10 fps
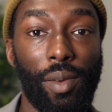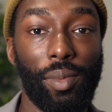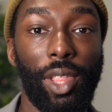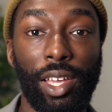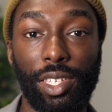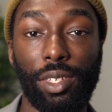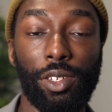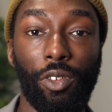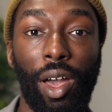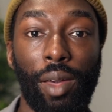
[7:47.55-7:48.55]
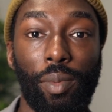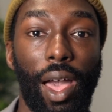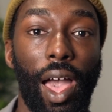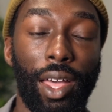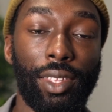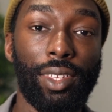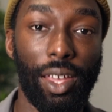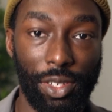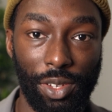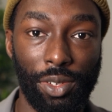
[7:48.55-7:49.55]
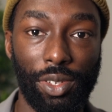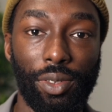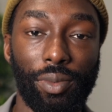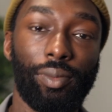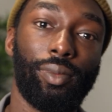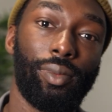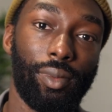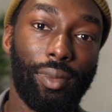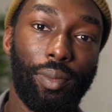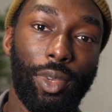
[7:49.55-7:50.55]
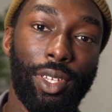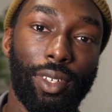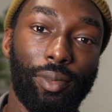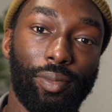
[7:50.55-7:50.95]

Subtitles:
Like and subscribe, and I'll see you soon. Peace.